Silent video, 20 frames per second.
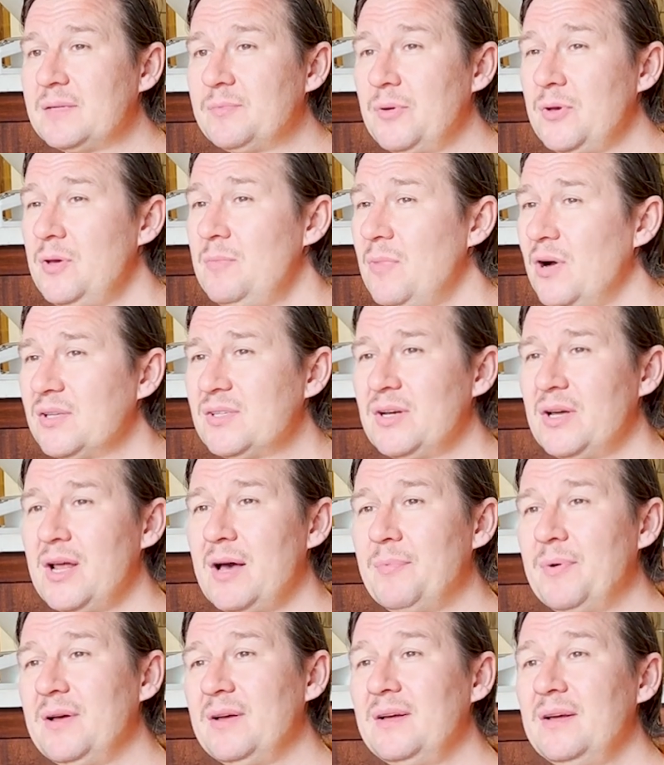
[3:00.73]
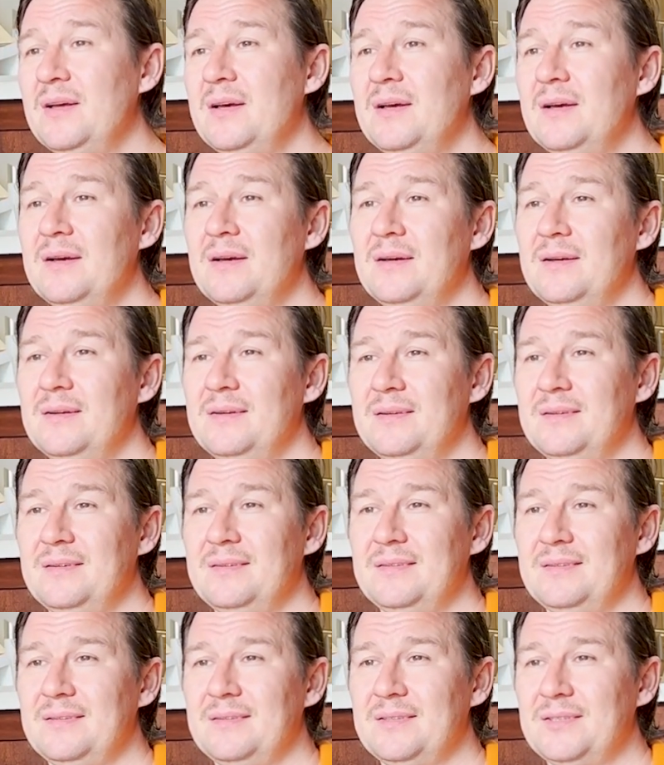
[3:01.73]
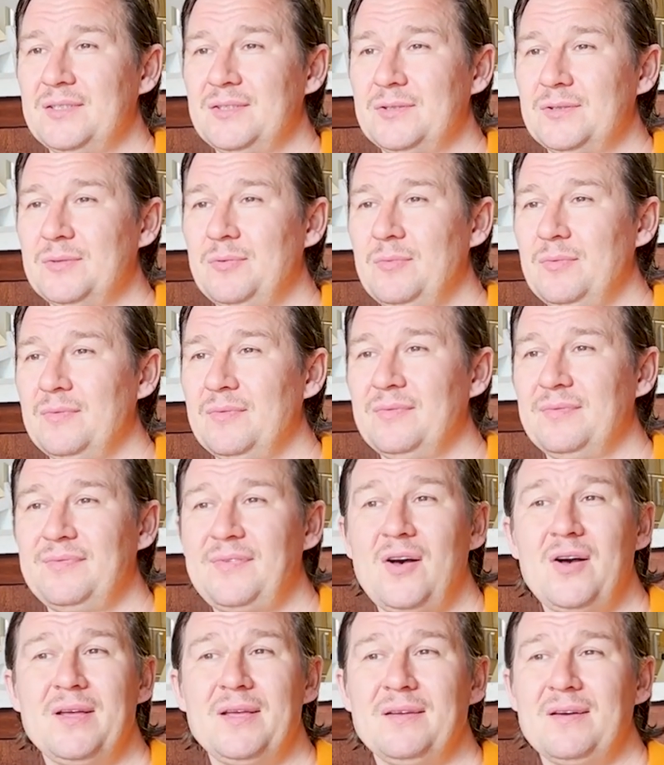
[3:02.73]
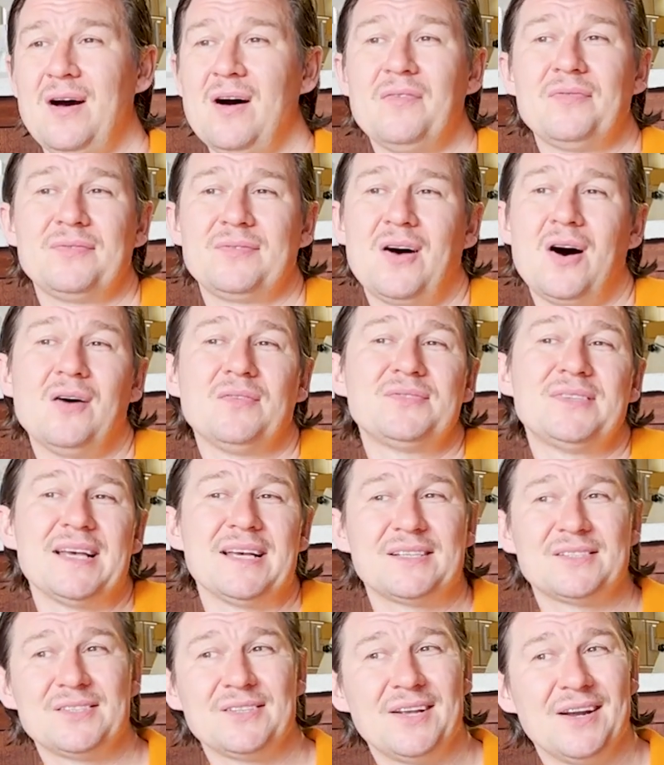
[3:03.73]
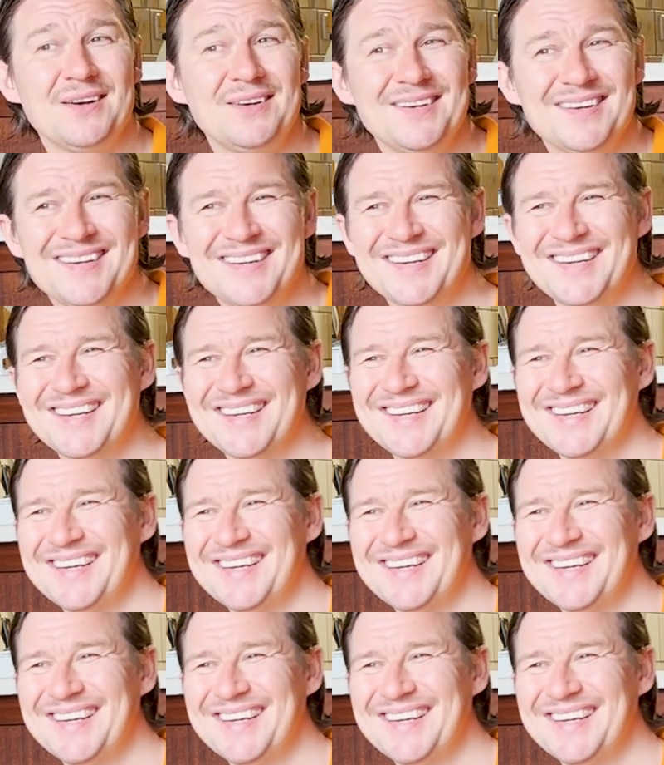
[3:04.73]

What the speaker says: but you might turn up at 6:30.